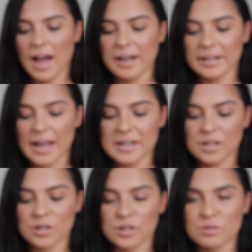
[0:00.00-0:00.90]
and again
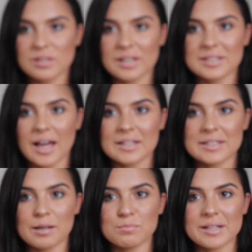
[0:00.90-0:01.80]
you can use the exact
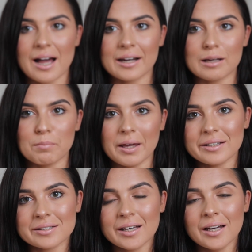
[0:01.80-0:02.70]
same tanning
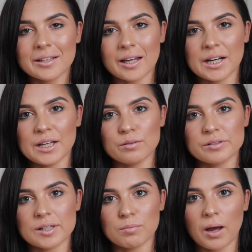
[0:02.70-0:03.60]
mitt that I
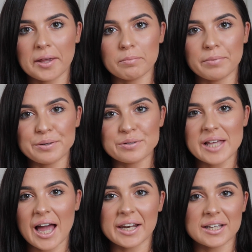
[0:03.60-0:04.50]
use to apply the mousse,
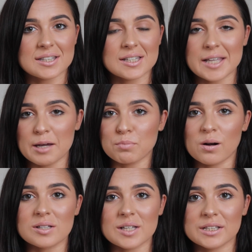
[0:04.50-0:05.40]
and it's the same
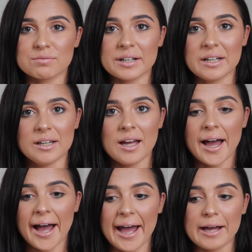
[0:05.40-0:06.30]
process really,
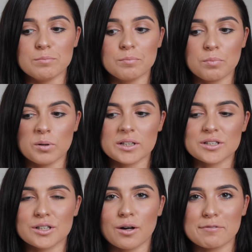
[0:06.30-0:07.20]
but you
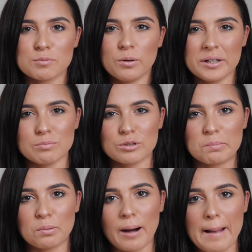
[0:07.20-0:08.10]
just don't have to put as
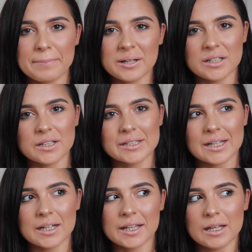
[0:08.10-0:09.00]
much prep into your
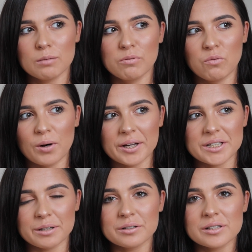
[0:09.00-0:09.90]
skin I think before you
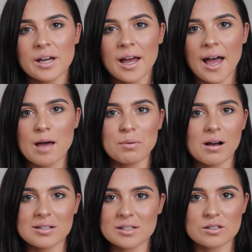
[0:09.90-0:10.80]
do it,
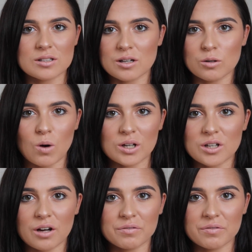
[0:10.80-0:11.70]
because it's just going to wash
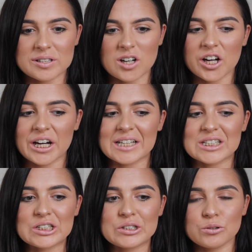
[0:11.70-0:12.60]
off. It's not going to get
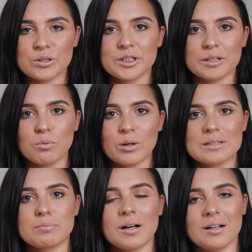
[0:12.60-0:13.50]
stuck to your
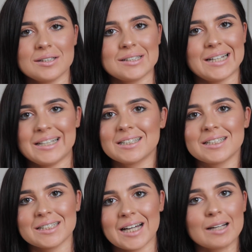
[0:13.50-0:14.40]
pores because it's an
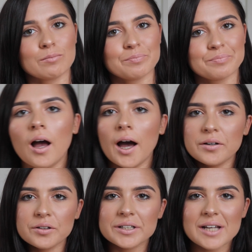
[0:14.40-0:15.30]
instant tan.
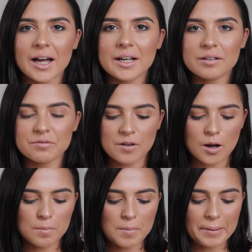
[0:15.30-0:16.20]
Another tan
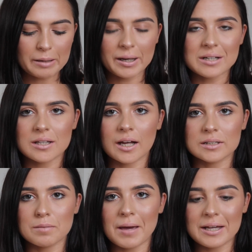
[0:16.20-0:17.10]
from Bellamianta that
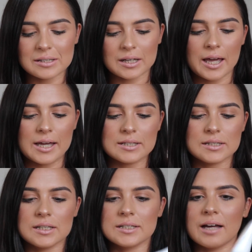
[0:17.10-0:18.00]
is amazing is
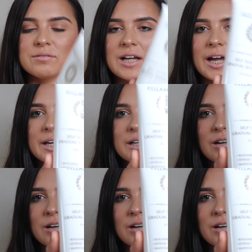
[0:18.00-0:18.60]
the self tanning